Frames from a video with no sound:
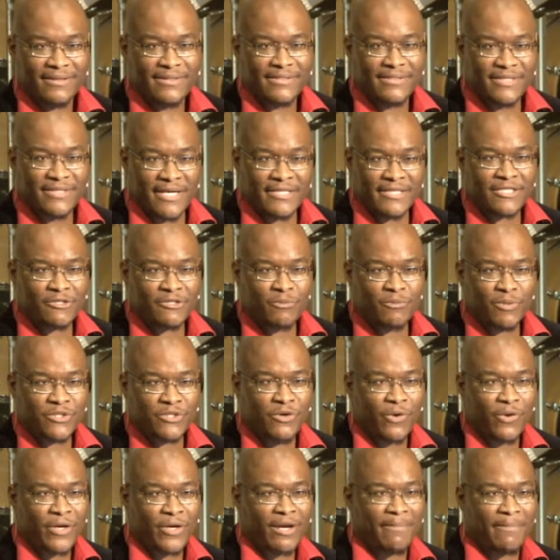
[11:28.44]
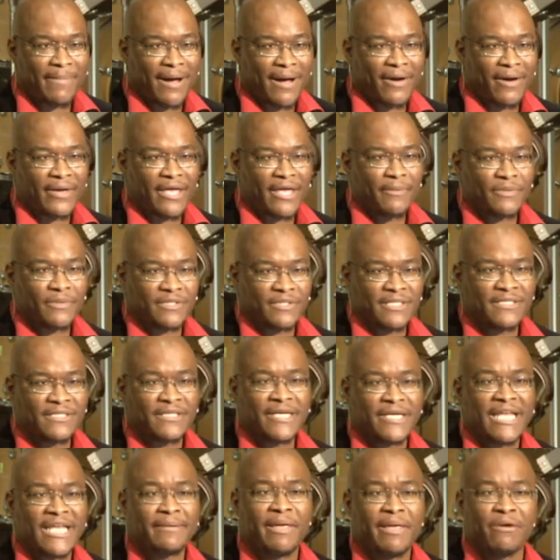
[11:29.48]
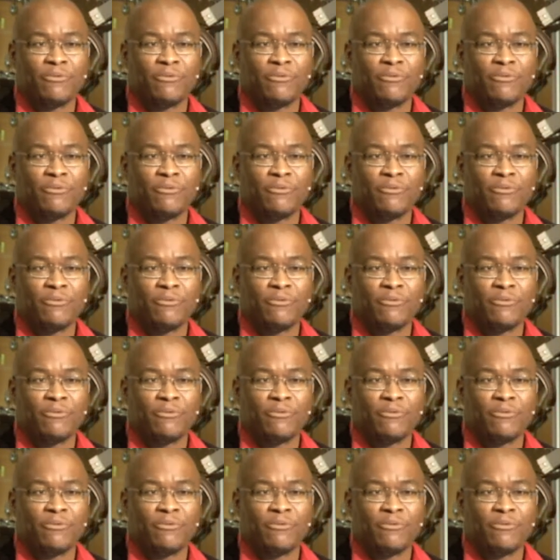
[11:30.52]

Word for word: Jesus was going about and he was teaching the kingdom.